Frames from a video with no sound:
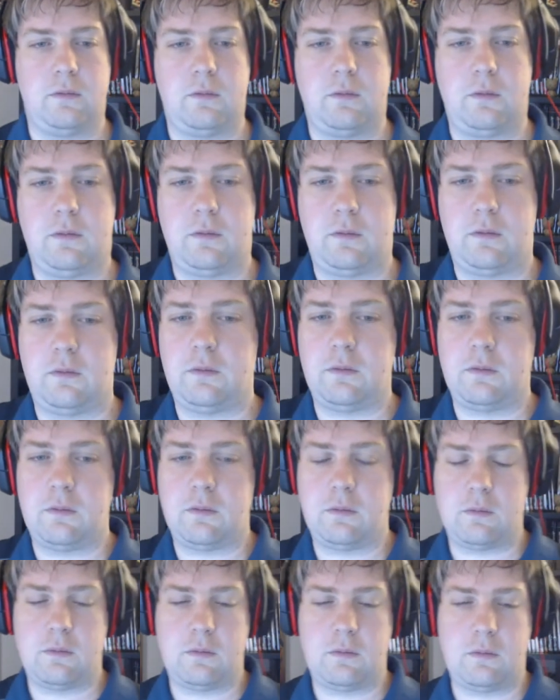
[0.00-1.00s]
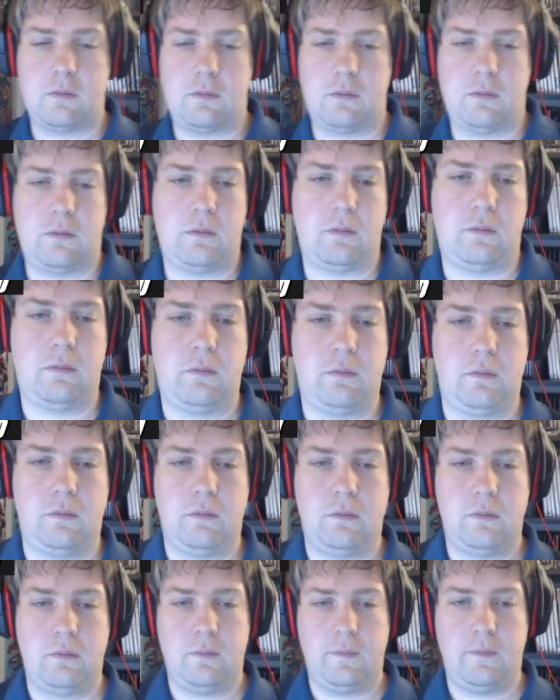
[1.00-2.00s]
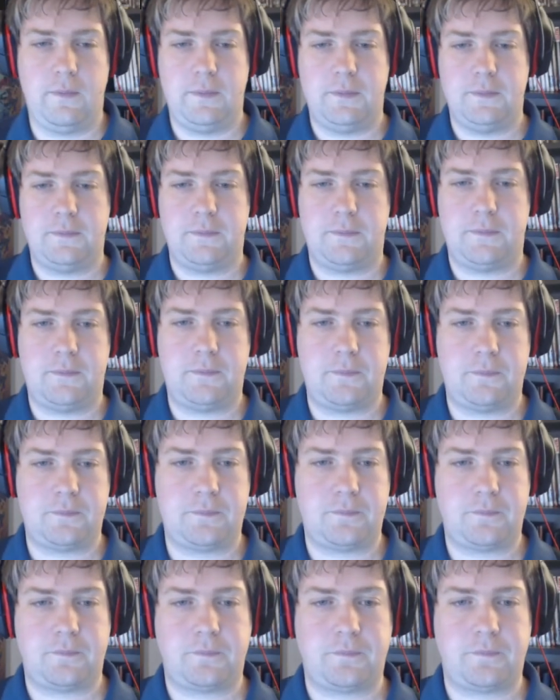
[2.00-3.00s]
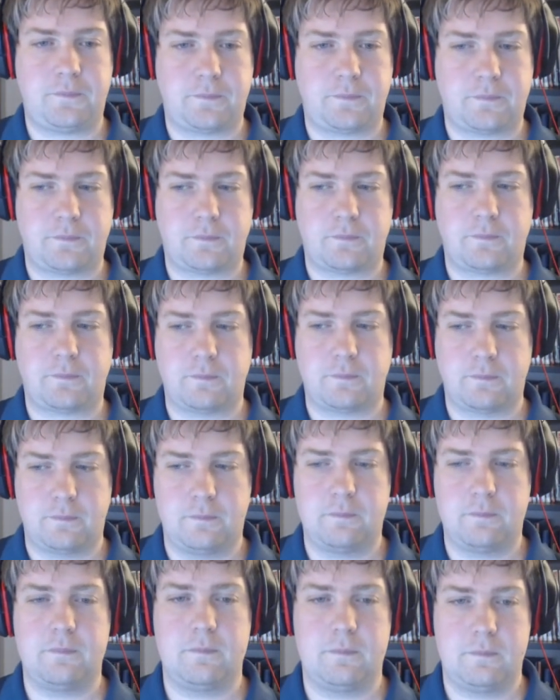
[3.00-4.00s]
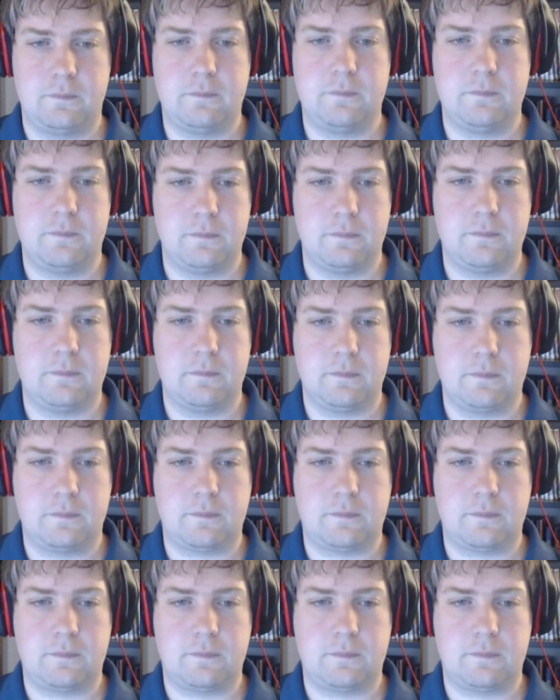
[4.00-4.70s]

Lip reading: This person isn't speaking.